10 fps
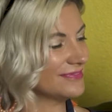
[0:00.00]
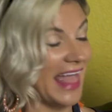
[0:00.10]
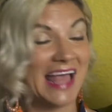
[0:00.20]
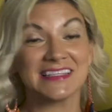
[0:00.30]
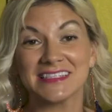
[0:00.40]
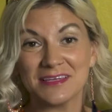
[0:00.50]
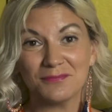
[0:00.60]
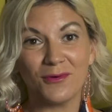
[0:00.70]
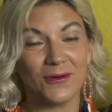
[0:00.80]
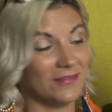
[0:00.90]
That's the
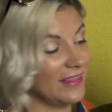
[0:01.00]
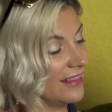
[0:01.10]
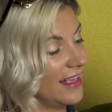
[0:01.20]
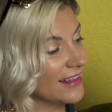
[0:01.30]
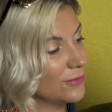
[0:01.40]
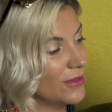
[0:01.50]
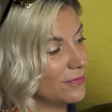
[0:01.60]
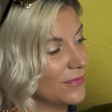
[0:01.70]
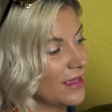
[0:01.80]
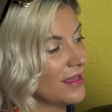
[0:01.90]
important thing. That's
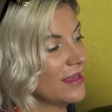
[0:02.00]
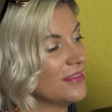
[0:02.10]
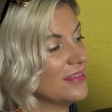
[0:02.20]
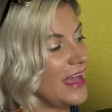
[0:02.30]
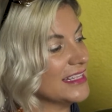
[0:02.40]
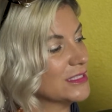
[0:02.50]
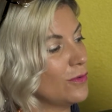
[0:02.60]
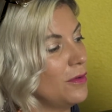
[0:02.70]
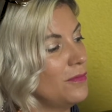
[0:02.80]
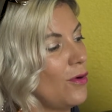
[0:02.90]

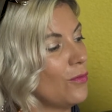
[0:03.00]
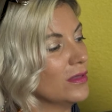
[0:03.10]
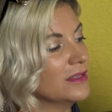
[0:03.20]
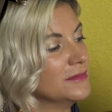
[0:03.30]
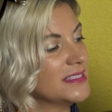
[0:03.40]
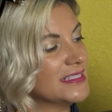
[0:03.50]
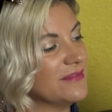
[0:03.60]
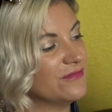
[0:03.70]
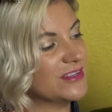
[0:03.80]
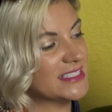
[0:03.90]
what Mo Willems is
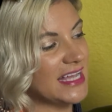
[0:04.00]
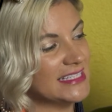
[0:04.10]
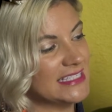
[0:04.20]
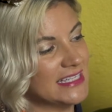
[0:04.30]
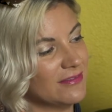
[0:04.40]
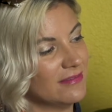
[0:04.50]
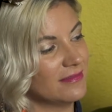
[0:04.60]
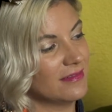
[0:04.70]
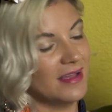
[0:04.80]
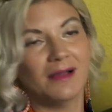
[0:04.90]
emphasizing
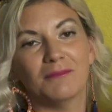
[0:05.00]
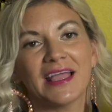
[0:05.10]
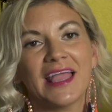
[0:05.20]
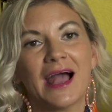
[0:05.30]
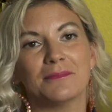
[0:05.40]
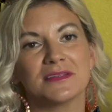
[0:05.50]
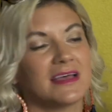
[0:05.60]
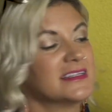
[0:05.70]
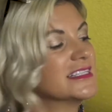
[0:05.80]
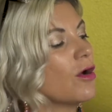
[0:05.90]
by
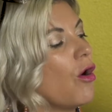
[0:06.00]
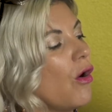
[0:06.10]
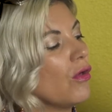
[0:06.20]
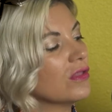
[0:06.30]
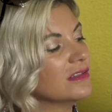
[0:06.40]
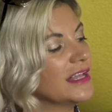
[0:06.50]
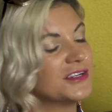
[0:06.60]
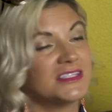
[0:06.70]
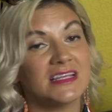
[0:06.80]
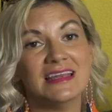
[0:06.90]
capitalizing all the
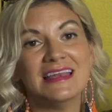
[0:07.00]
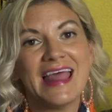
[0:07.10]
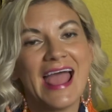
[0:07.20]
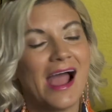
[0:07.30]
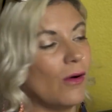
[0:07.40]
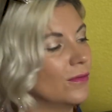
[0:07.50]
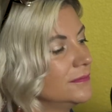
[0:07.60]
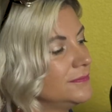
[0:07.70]
letters in now.